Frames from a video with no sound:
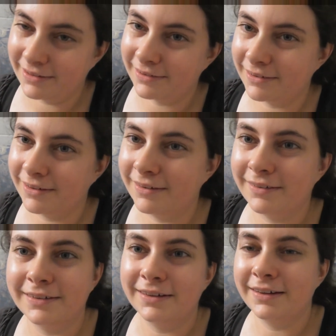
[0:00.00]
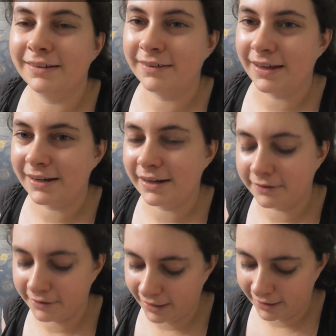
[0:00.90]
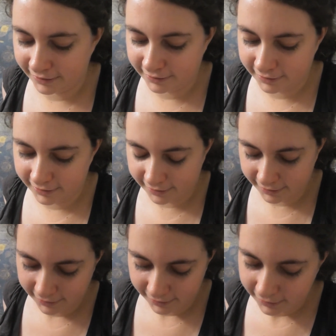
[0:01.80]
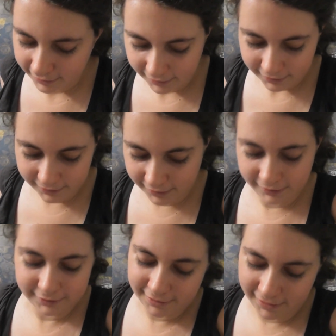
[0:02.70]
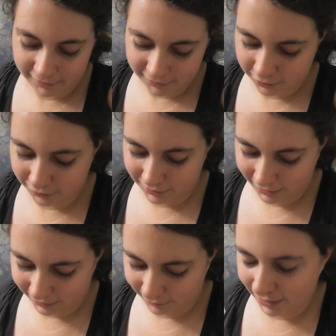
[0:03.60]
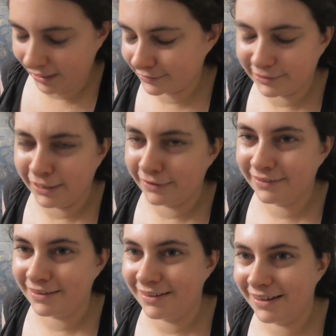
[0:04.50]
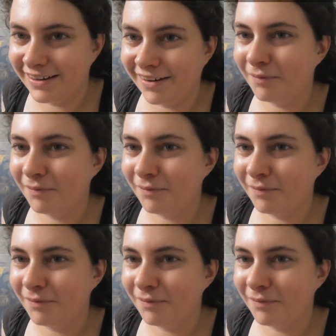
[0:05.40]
a start on the secondary characters. And then I'll just have to do like the backgrounds and then I'll